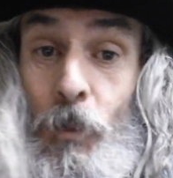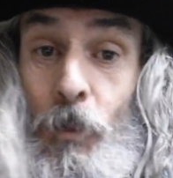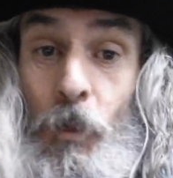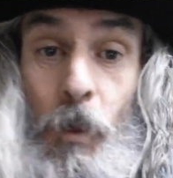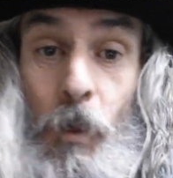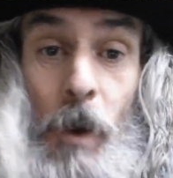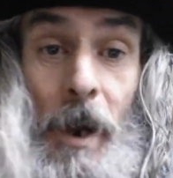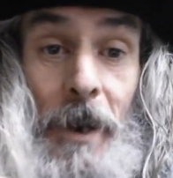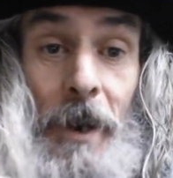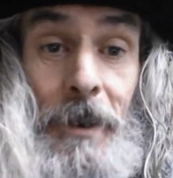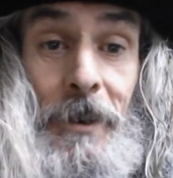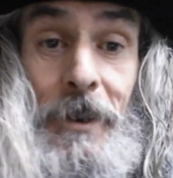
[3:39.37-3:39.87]

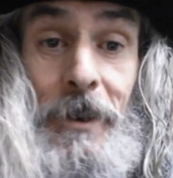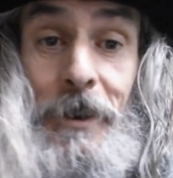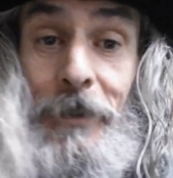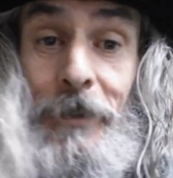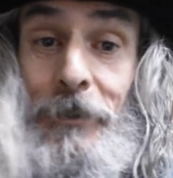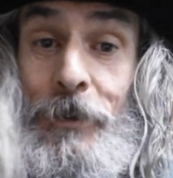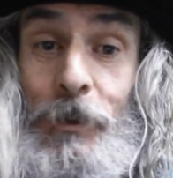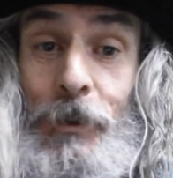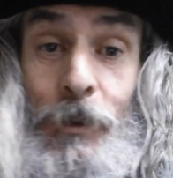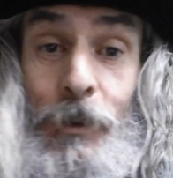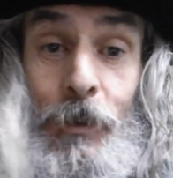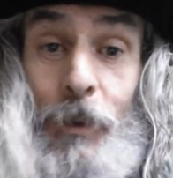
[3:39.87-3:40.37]

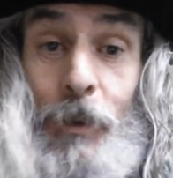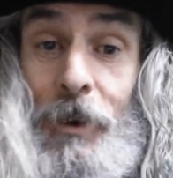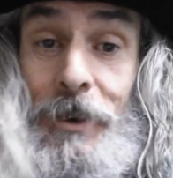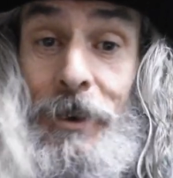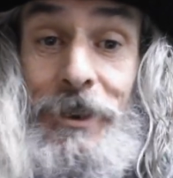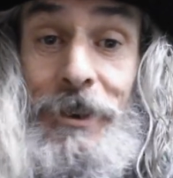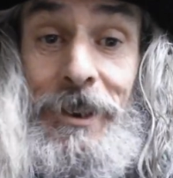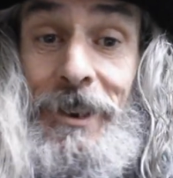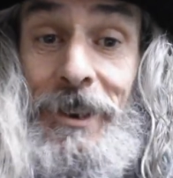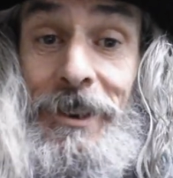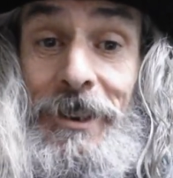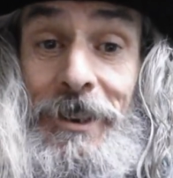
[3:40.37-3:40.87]
Wonderful what
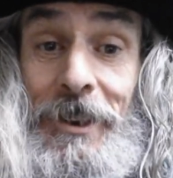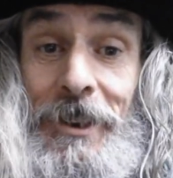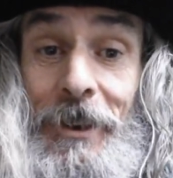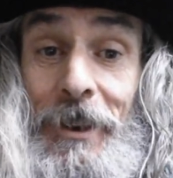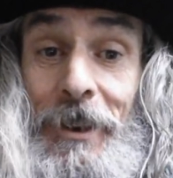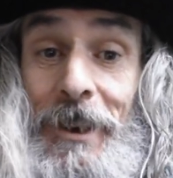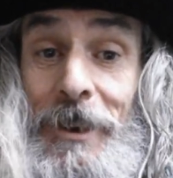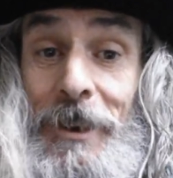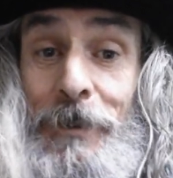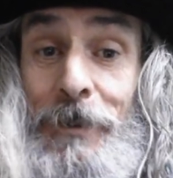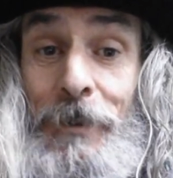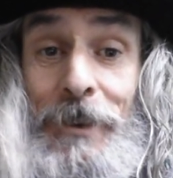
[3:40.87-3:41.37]
she's
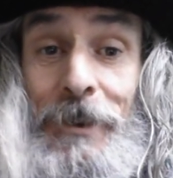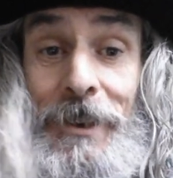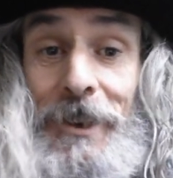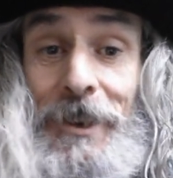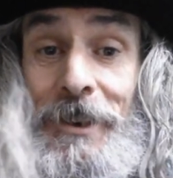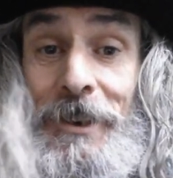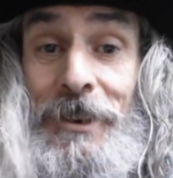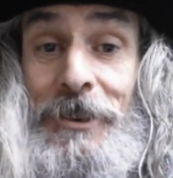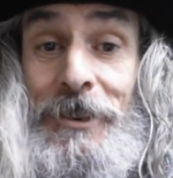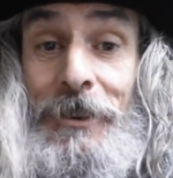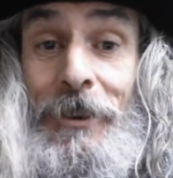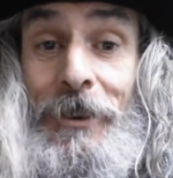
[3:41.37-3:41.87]
showing with the
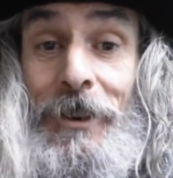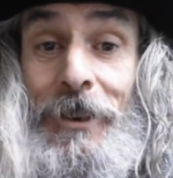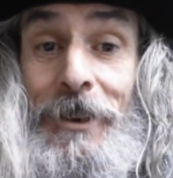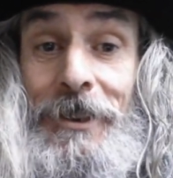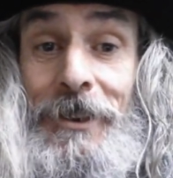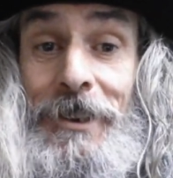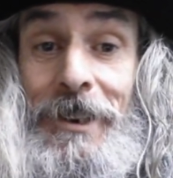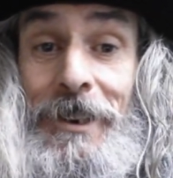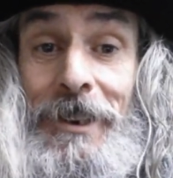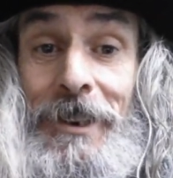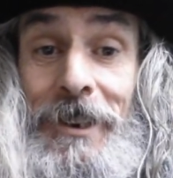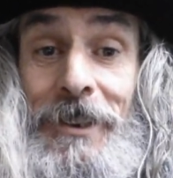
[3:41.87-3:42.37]

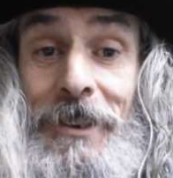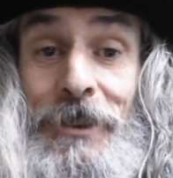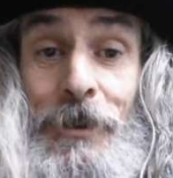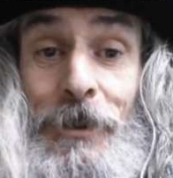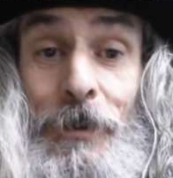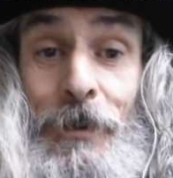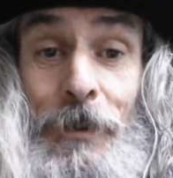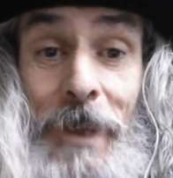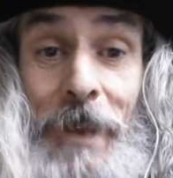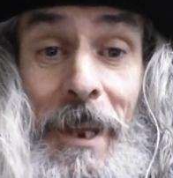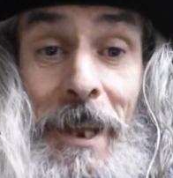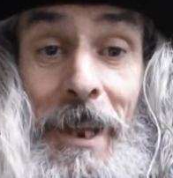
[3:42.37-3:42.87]
astrology. It's
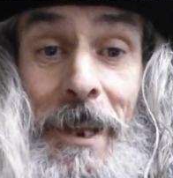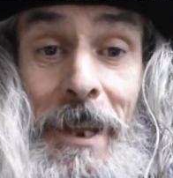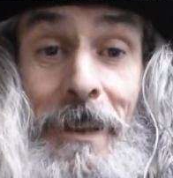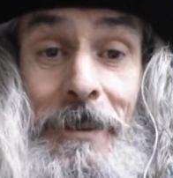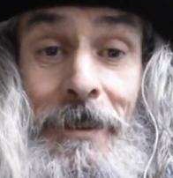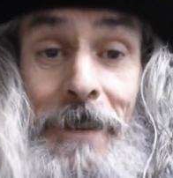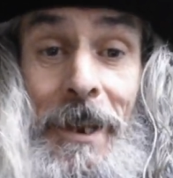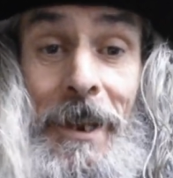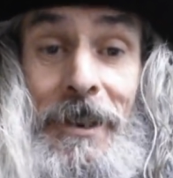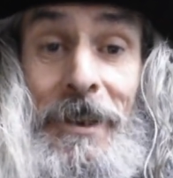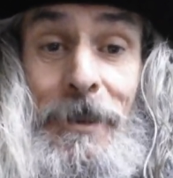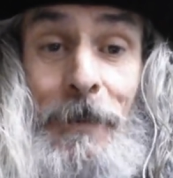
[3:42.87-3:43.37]
all there,
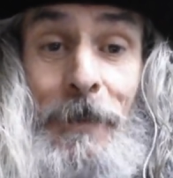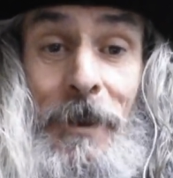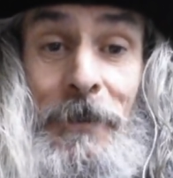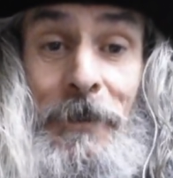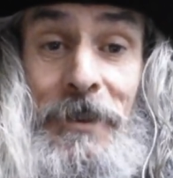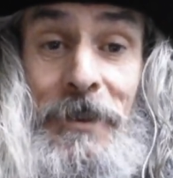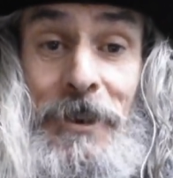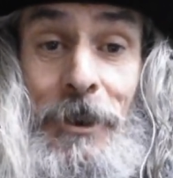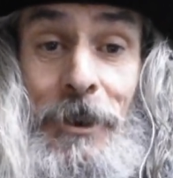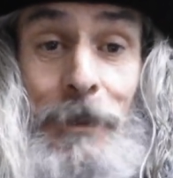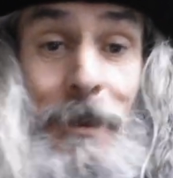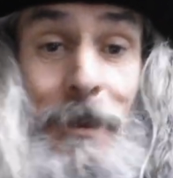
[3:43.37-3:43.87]
as above,
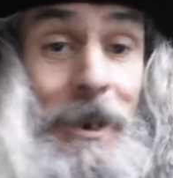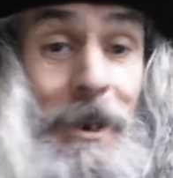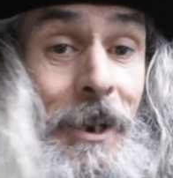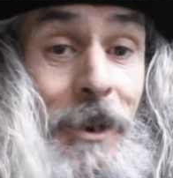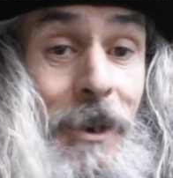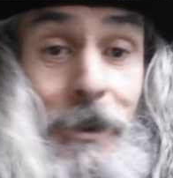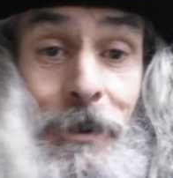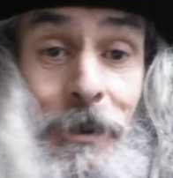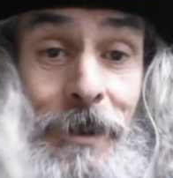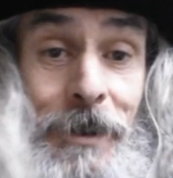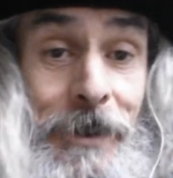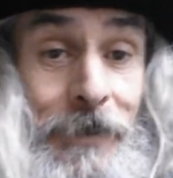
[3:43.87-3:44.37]
so
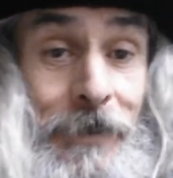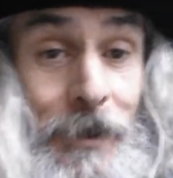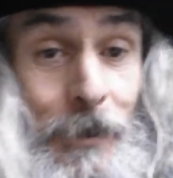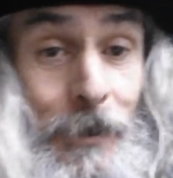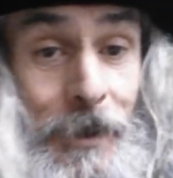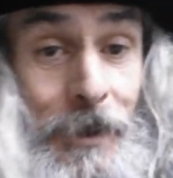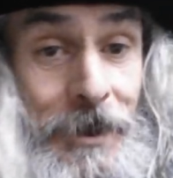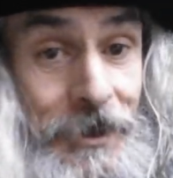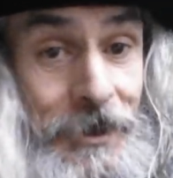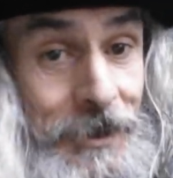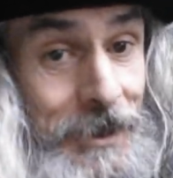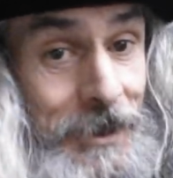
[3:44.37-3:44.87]
below. If you
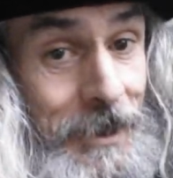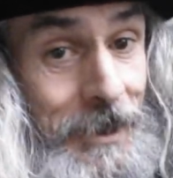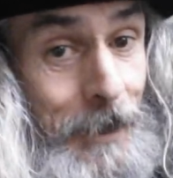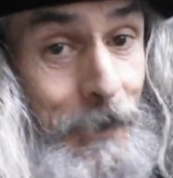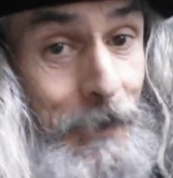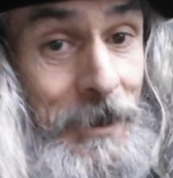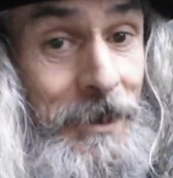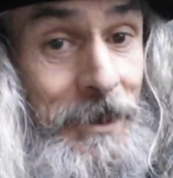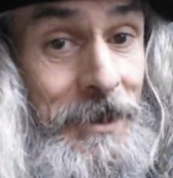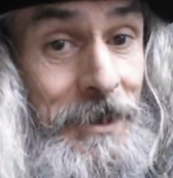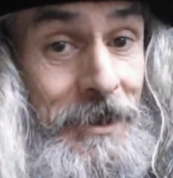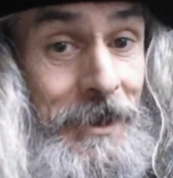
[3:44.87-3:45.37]
want to see it up
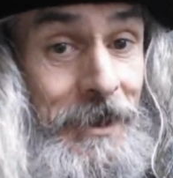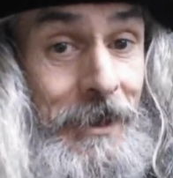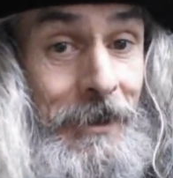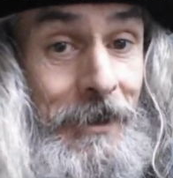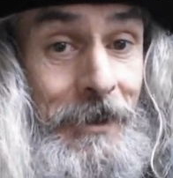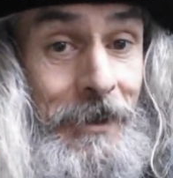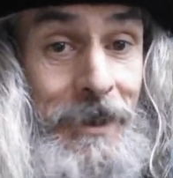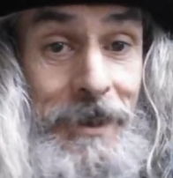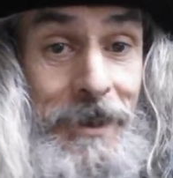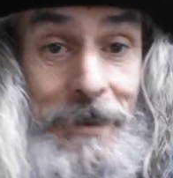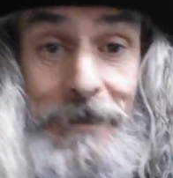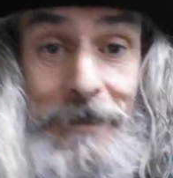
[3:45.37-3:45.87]
in the
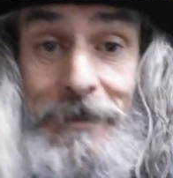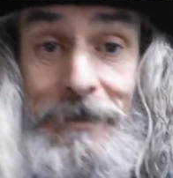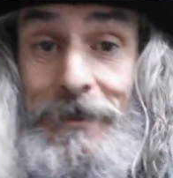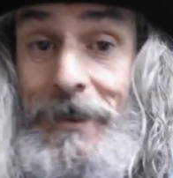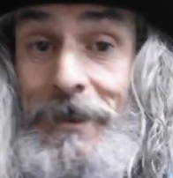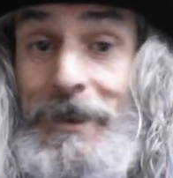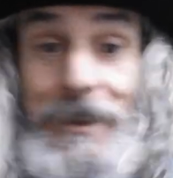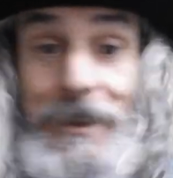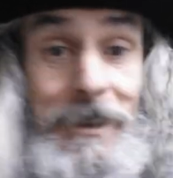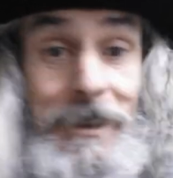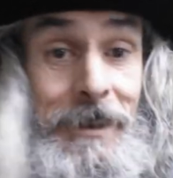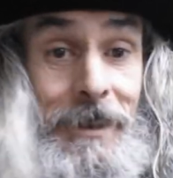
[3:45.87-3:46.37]
sky,
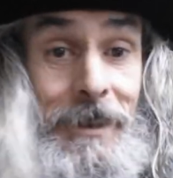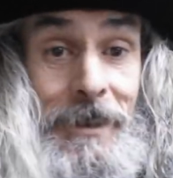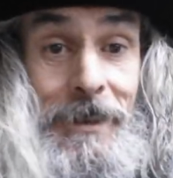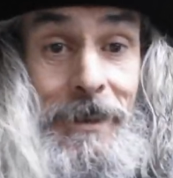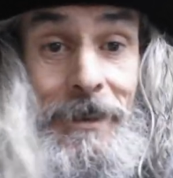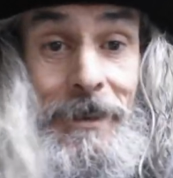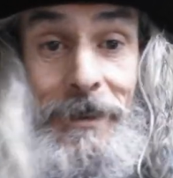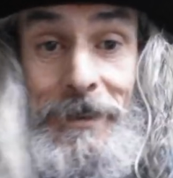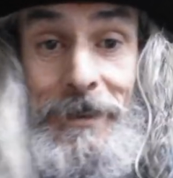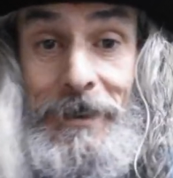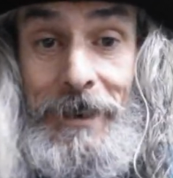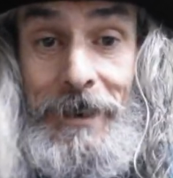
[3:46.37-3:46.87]

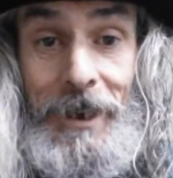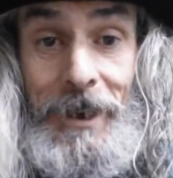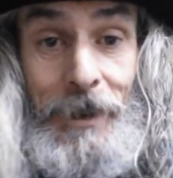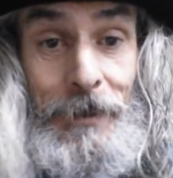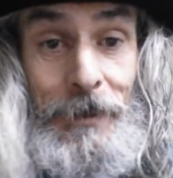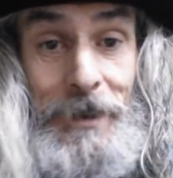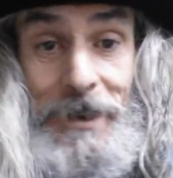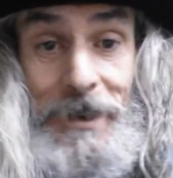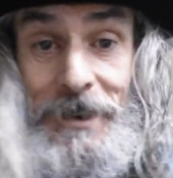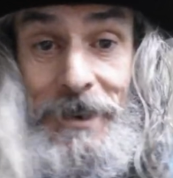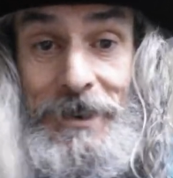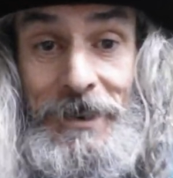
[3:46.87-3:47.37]
go
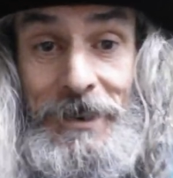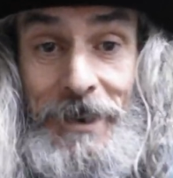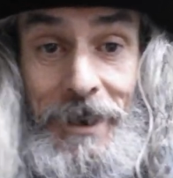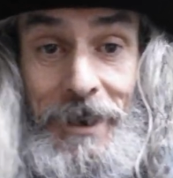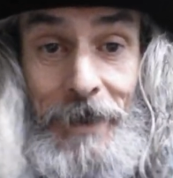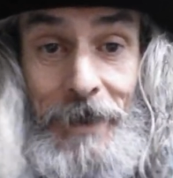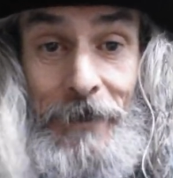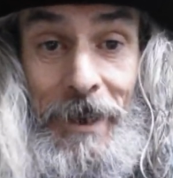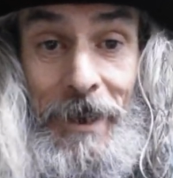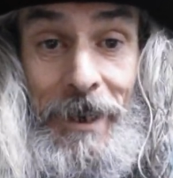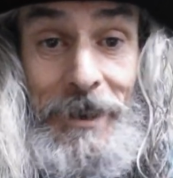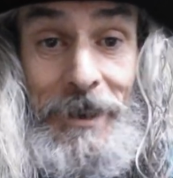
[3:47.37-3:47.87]
and listen to
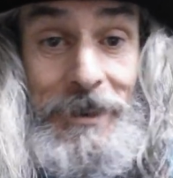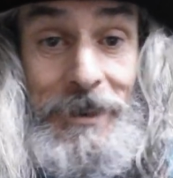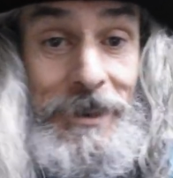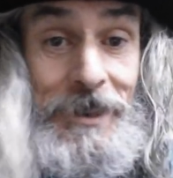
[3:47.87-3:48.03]
Levette.